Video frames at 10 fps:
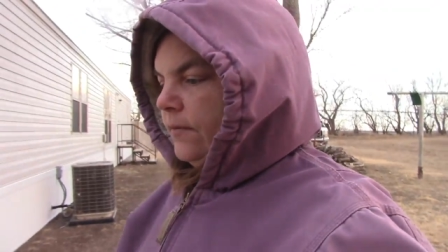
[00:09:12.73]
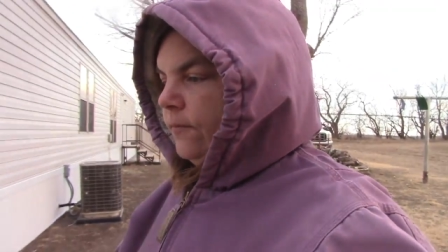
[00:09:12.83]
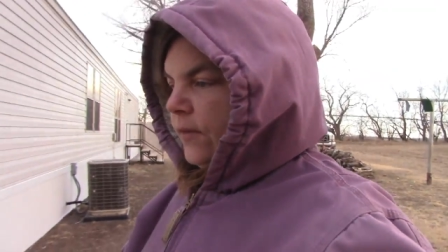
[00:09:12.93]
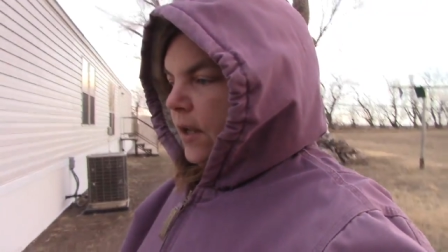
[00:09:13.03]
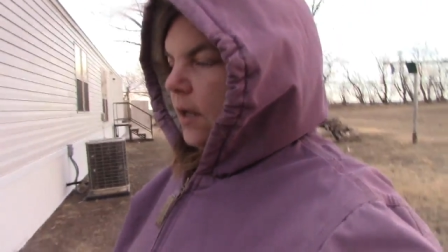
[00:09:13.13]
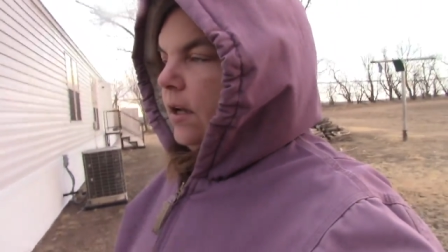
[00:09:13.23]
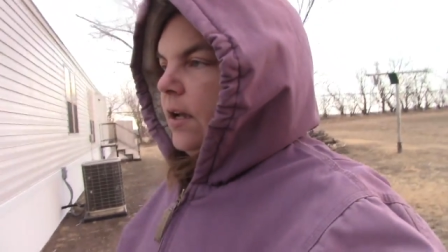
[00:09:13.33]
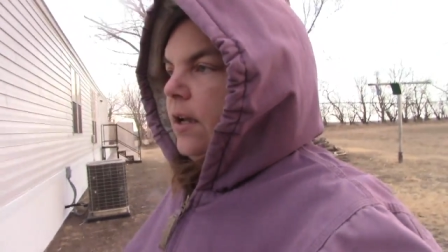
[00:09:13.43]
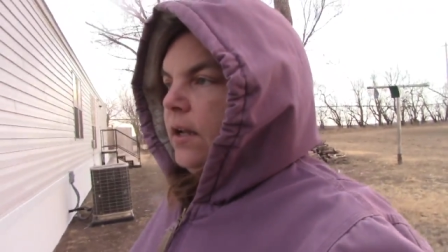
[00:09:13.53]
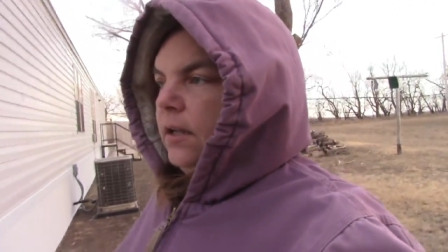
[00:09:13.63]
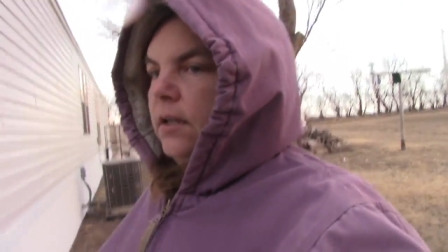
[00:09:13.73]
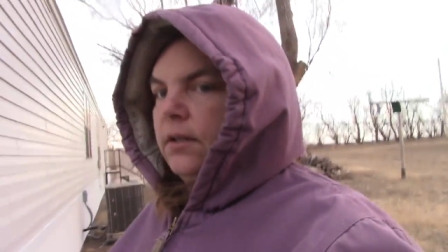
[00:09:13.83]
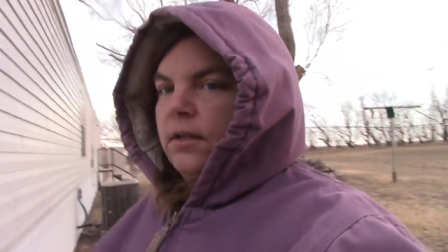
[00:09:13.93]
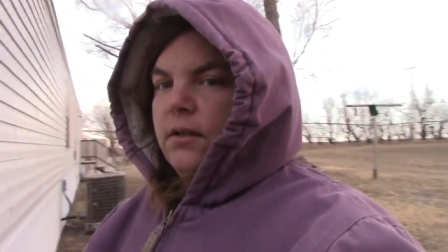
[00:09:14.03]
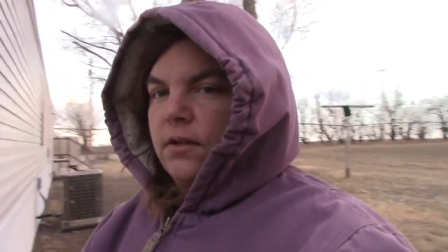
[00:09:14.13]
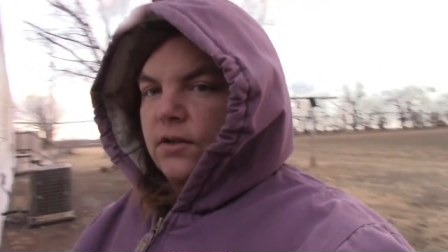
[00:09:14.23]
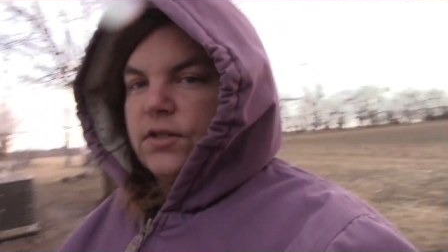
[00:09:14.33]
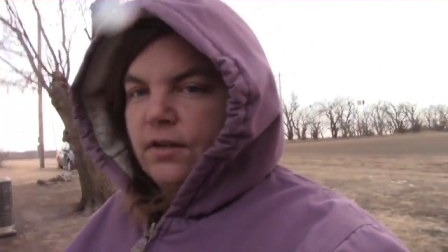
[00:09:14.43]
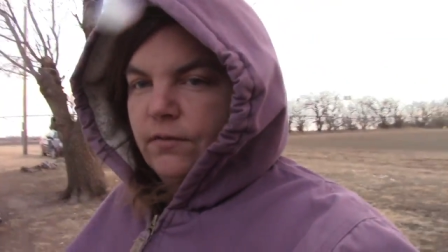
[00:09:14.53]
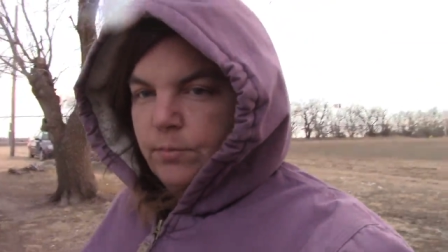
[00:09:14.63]
And there's
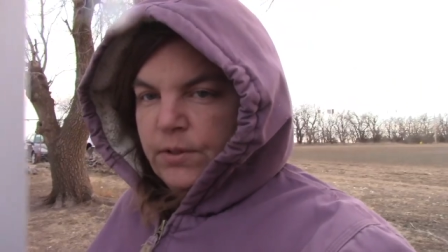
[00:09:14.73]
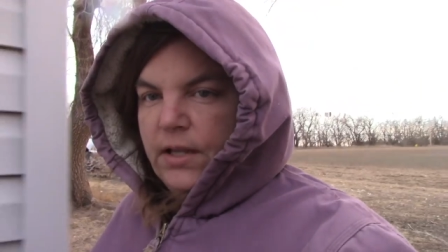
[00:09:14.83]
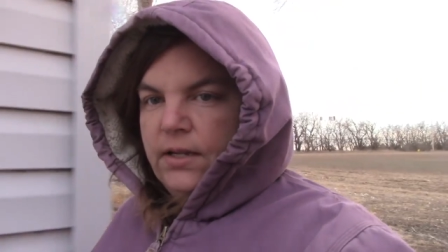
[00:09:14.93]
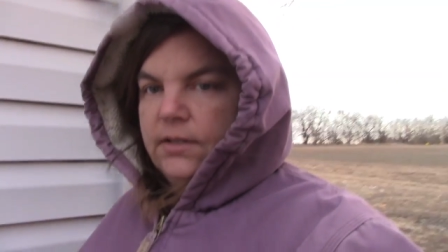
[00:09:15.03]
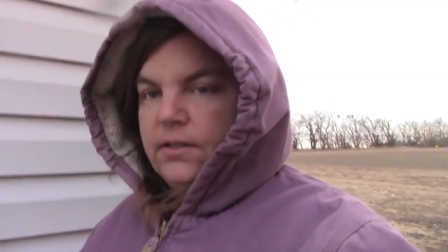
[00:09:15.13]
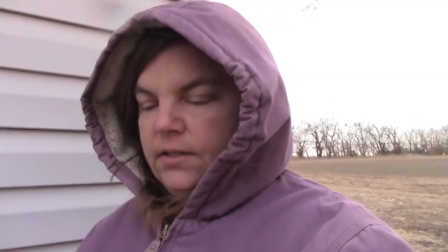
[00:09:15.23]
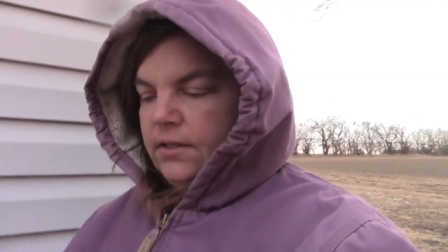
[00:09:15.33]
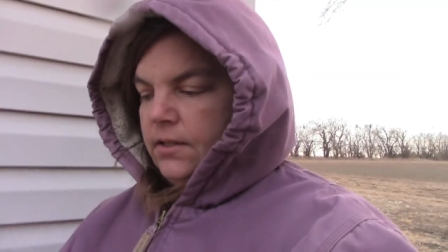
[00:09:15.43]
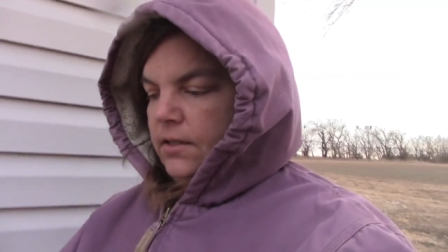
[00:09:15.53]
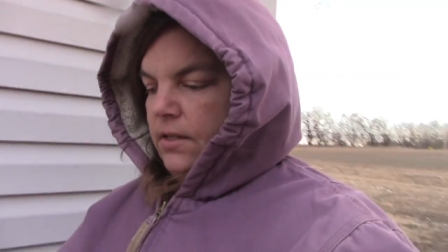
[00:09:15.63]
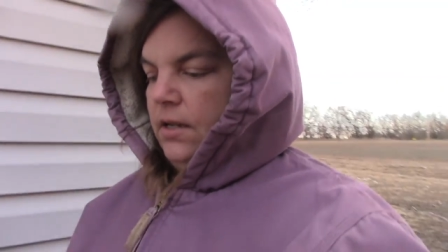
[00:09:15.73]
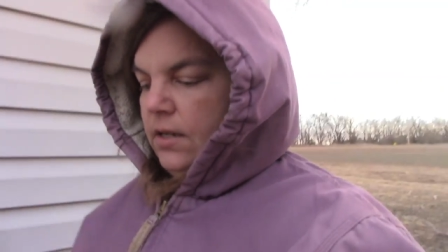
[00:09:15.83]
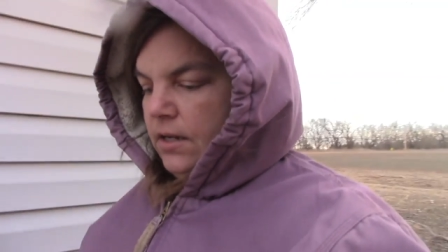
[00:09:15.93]
several places